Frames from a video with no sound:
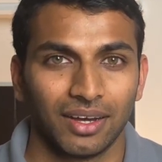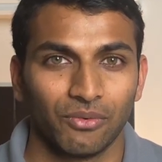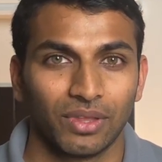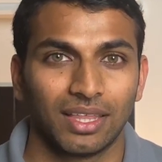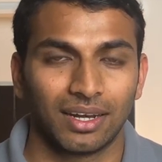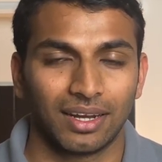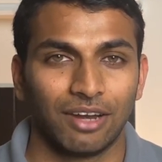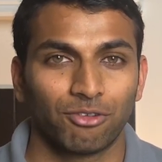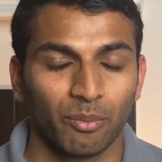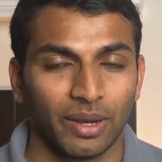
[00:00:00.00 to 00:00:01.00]
with the
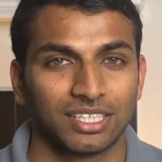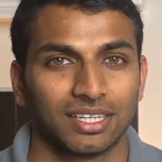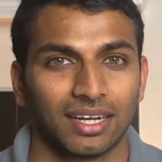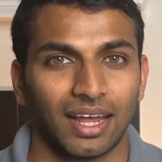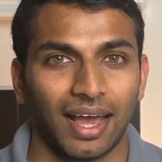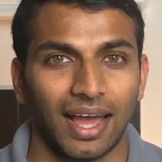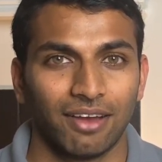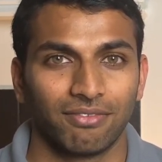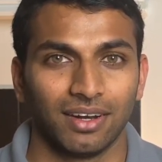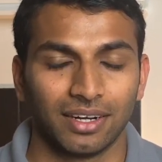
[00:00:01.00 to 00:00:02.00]
information I
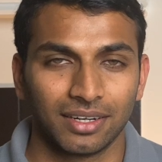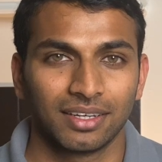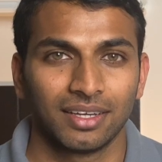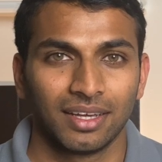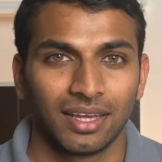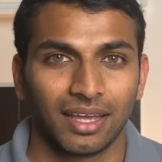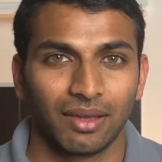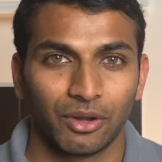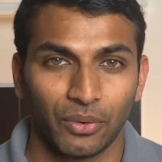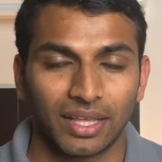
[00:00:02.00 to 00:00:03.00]
have learned
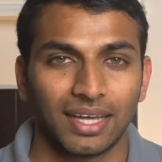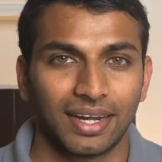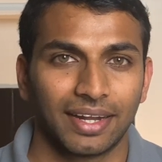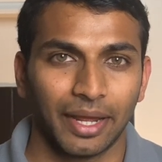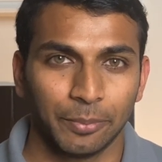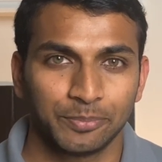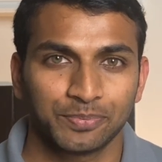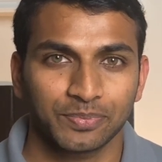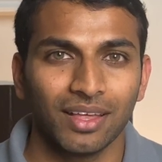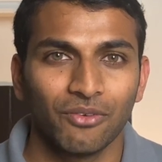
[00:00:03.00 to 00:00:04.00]
during that time.
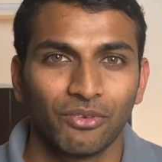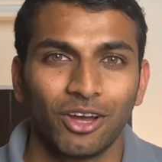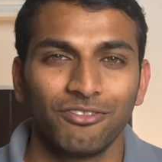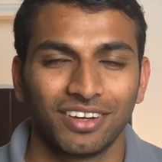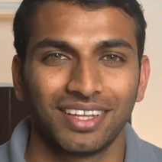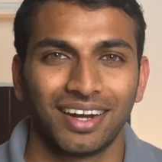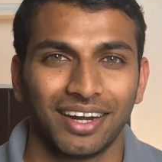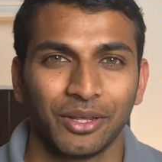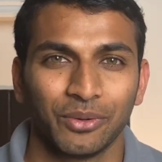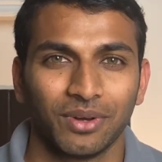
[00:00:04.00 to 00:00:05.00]
Without further
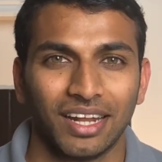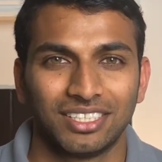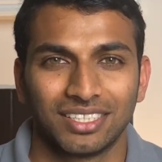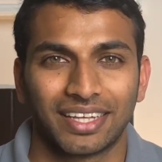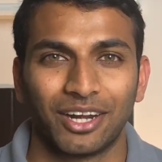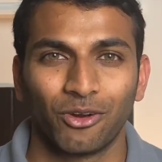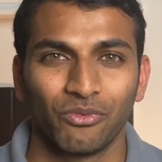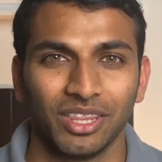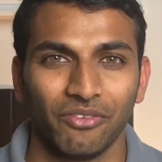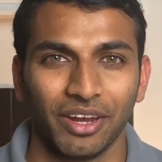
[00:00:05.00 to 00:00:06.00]
ado, let's just get on
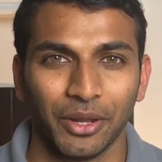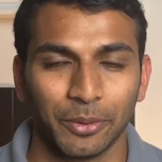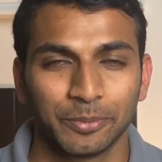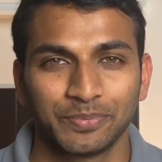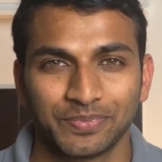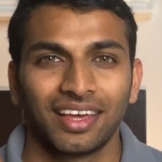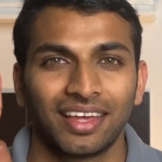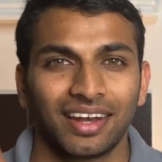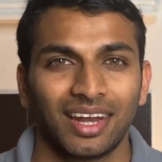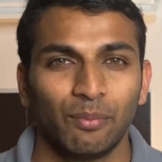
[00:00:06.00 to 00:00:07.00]
with the video.
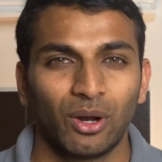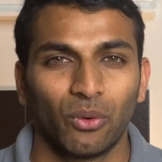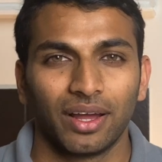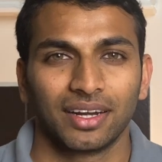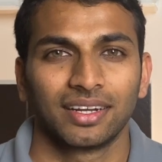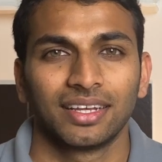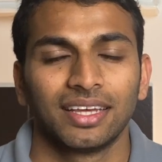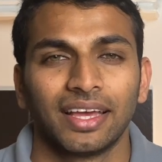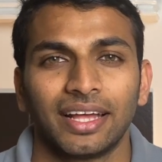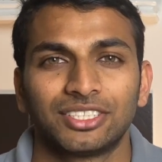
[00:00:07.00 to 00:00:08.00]
Number 1.
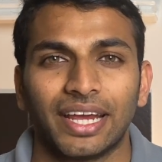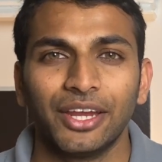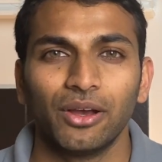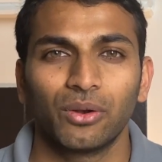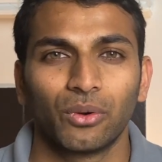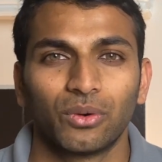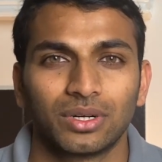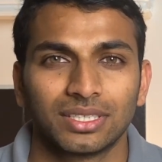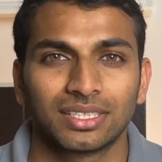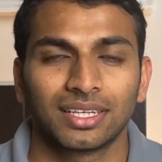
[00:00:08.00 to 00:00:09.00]
Check your
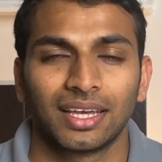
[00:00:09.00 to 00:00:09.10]
course